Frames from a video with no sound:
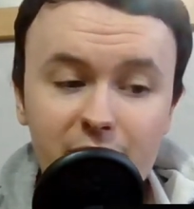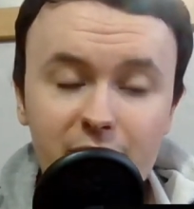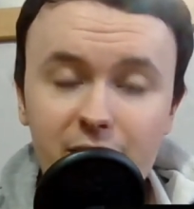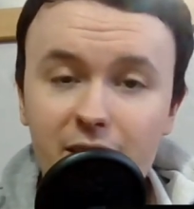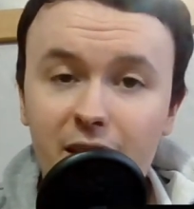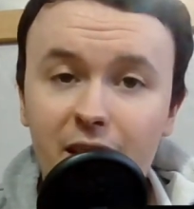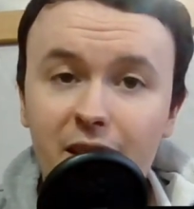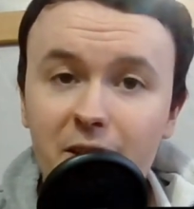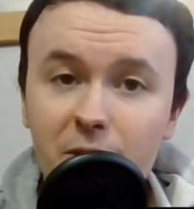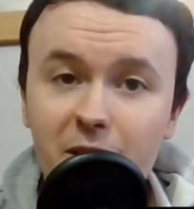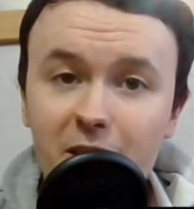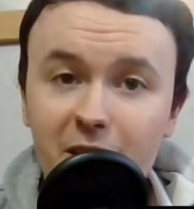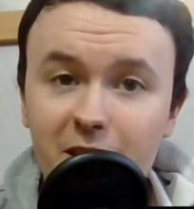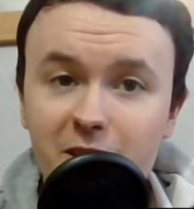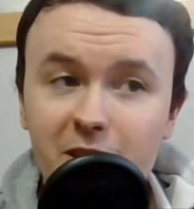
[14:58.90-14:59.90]
getting really
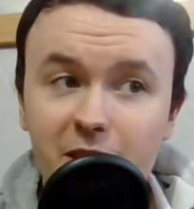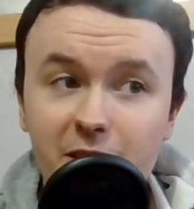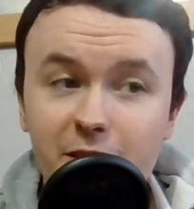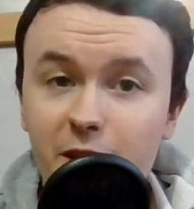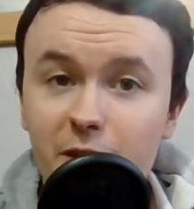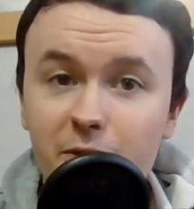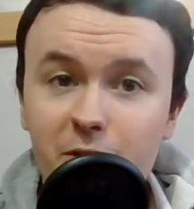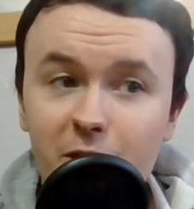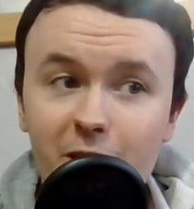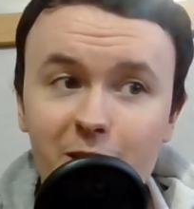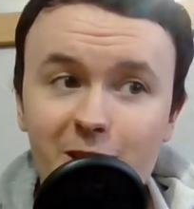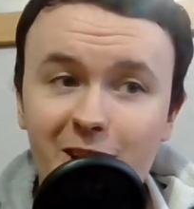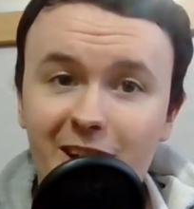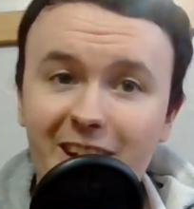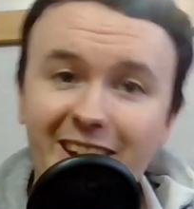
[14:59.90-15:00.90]
excited over
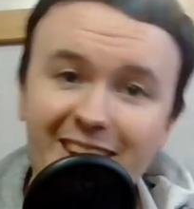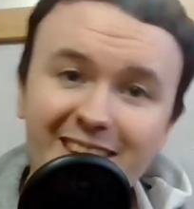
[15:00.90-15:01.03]
archery.